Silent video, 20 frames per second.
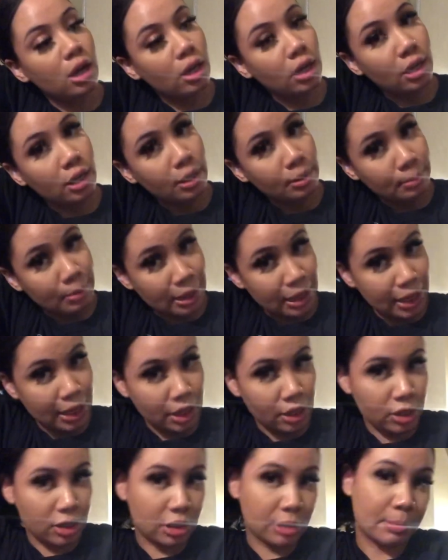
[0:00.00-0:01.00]
My
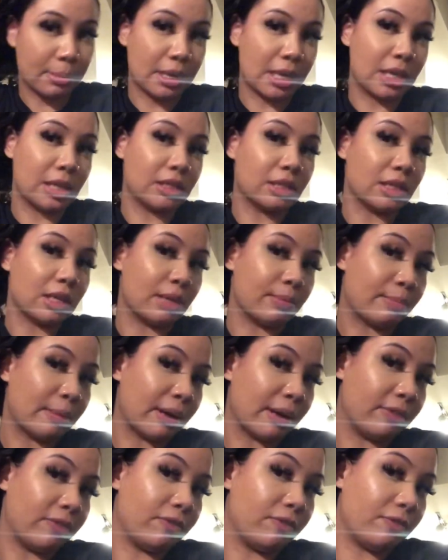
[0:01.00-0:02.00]
hair is a mess,
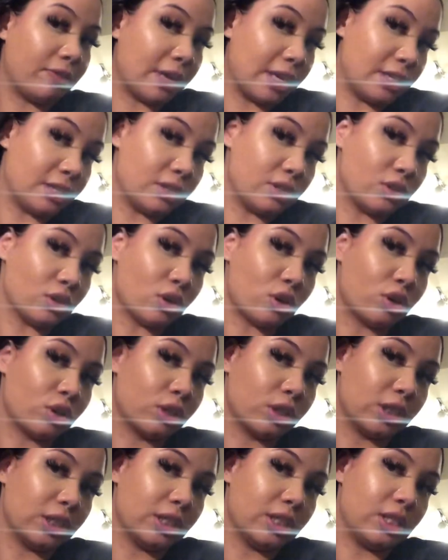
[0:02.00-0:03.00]
my face is
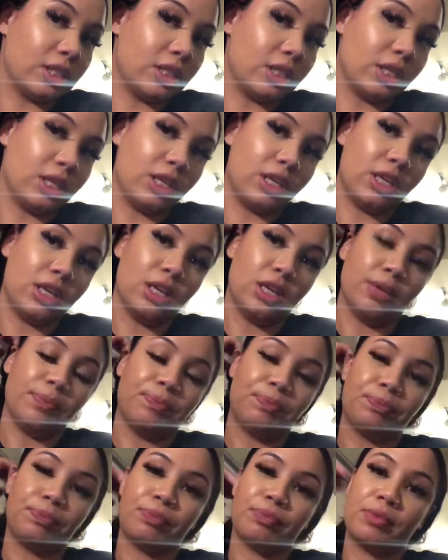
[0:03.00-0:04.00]
all
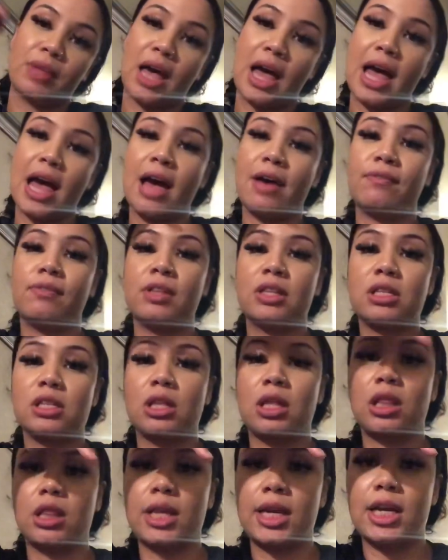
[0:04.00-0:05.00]
greasy, I have this
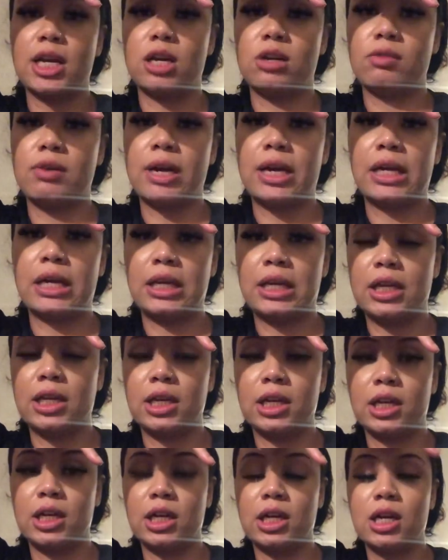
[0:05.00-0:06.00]
glare right
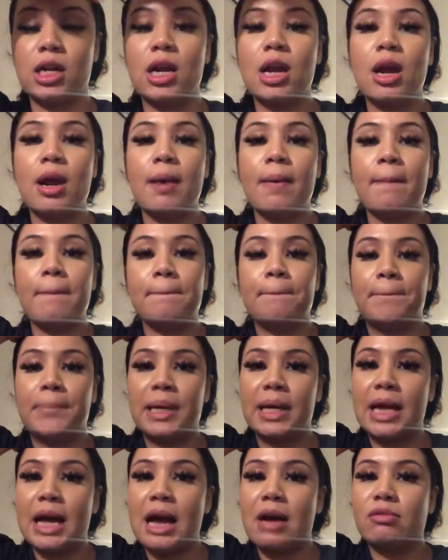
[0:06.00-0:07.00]
here,
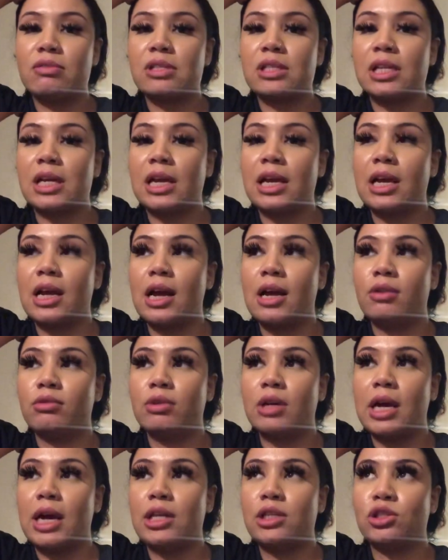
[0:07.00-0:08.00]
but I was like,
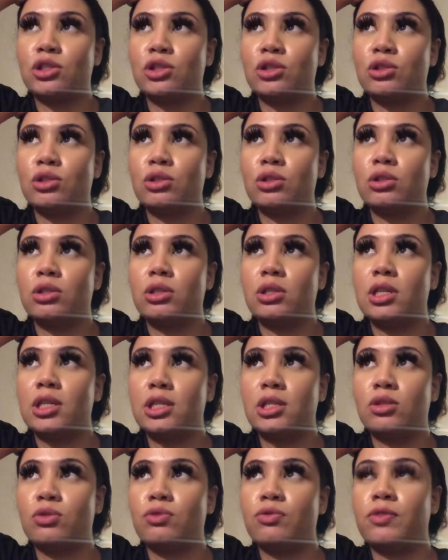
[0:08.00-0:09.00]
I just,
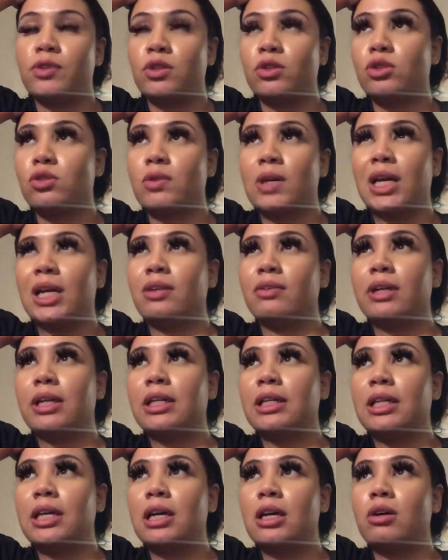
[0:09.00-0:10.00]
this feels
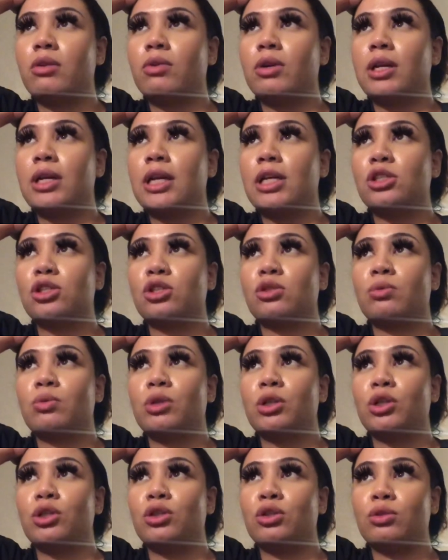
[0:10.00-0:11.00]
right now, and I just
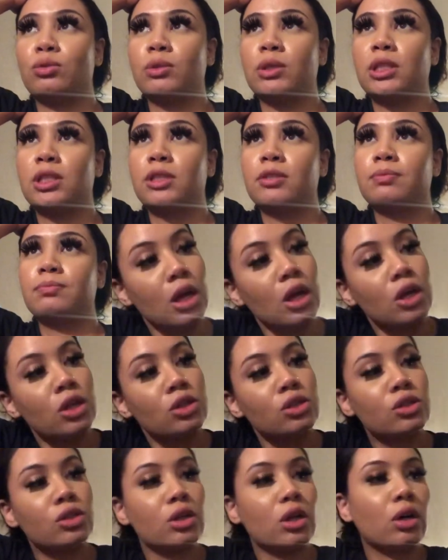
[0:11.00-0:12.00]
want to do it.
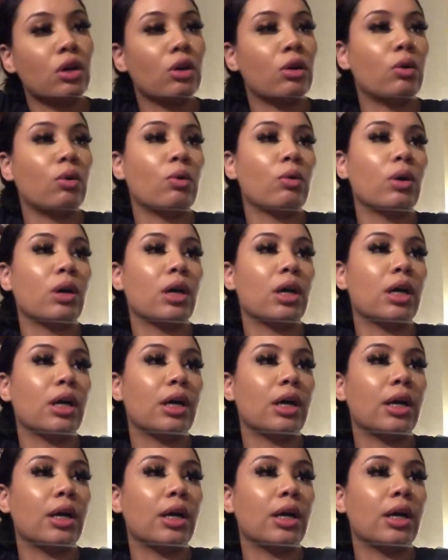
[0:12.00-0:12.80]
So